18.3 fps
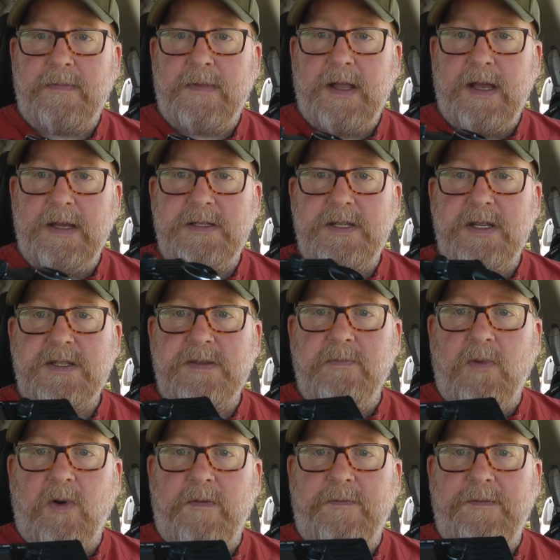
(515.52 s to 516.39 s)
It's
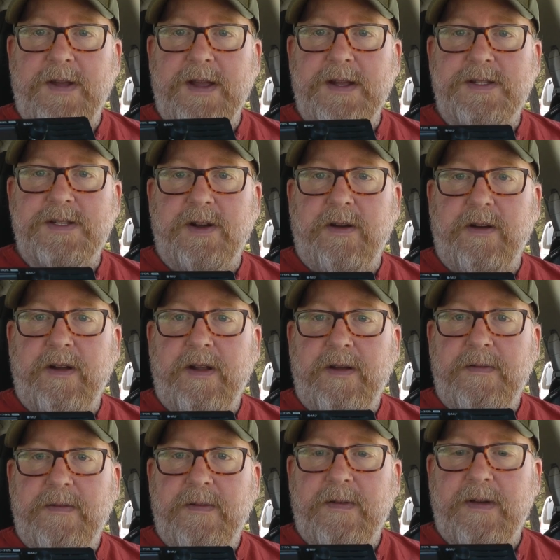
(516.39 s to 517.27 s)
just more
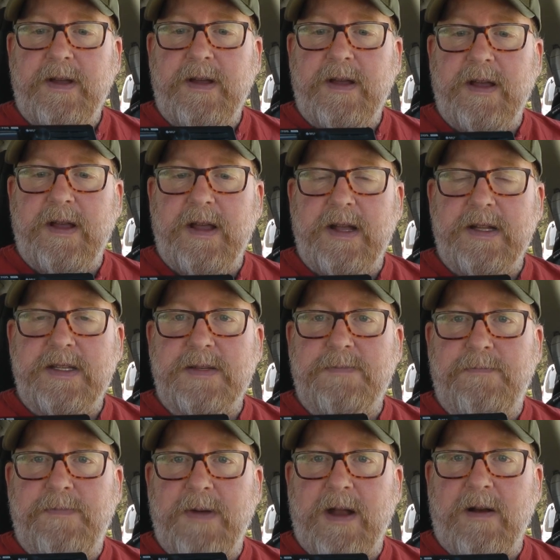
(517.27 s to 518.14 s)
featured,
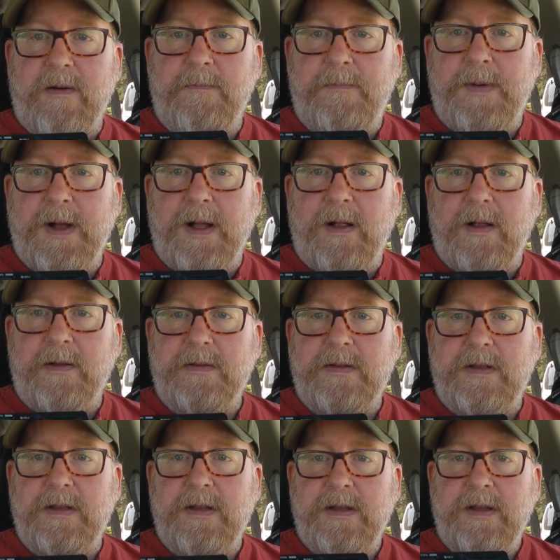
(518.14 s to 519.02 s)
it's better
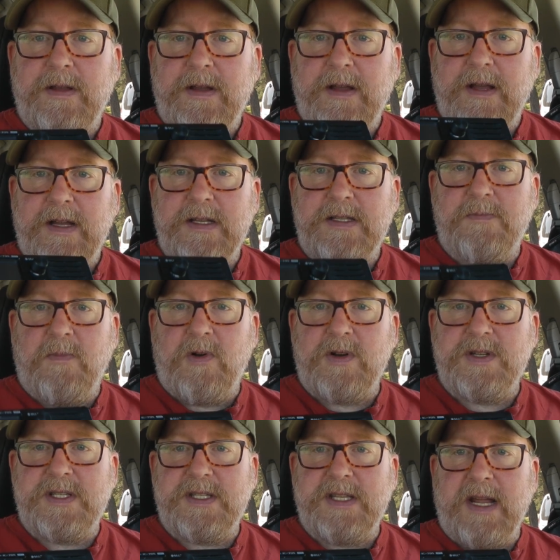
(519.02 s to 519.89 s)
built, it's
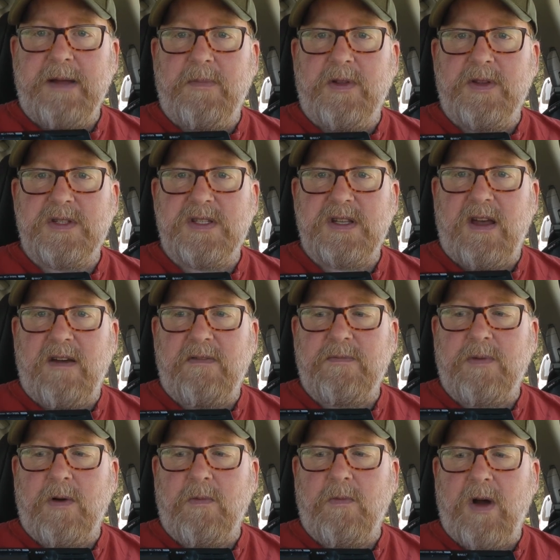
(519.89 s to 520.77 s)
more stable
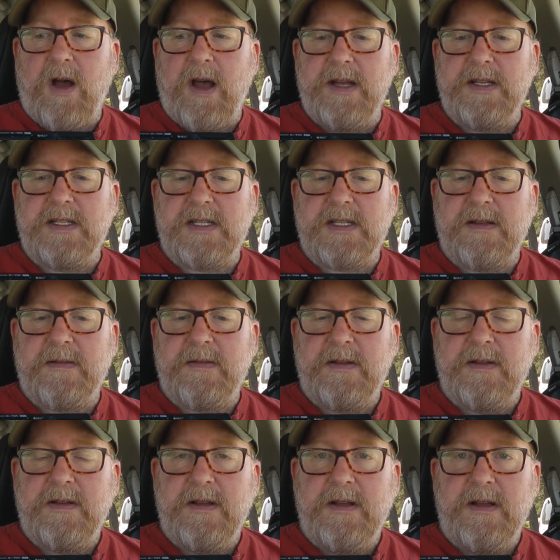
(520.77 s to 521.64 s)
software-wise,
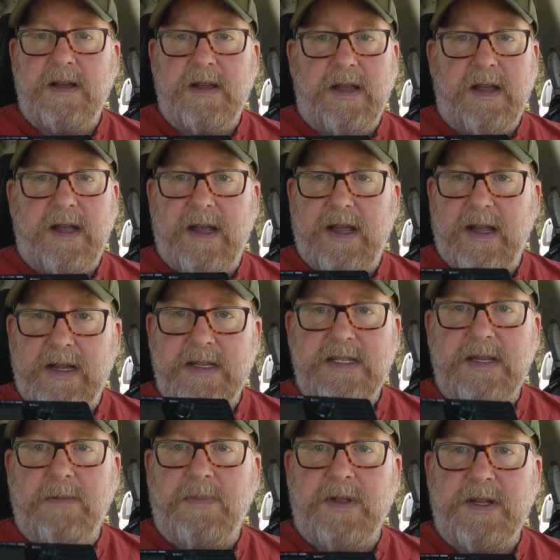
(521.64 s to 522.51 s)
and
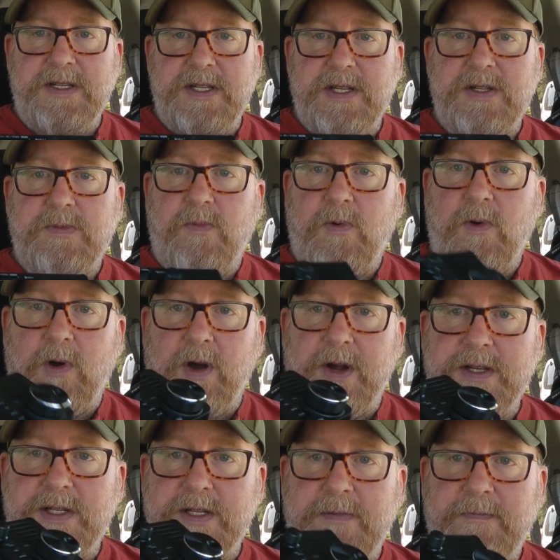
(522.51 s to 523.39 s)
it simply just
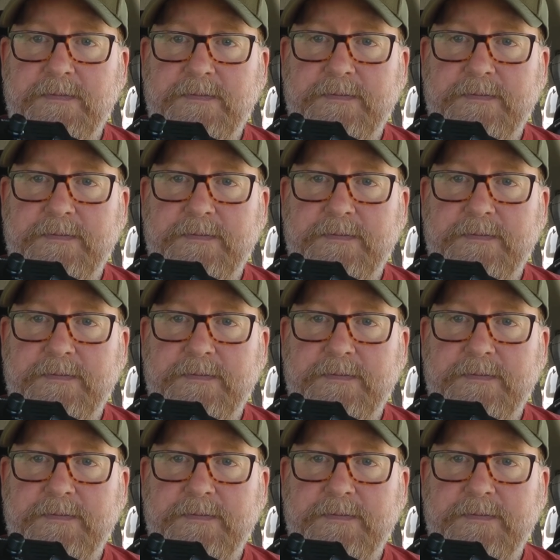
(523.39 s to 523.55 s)
works.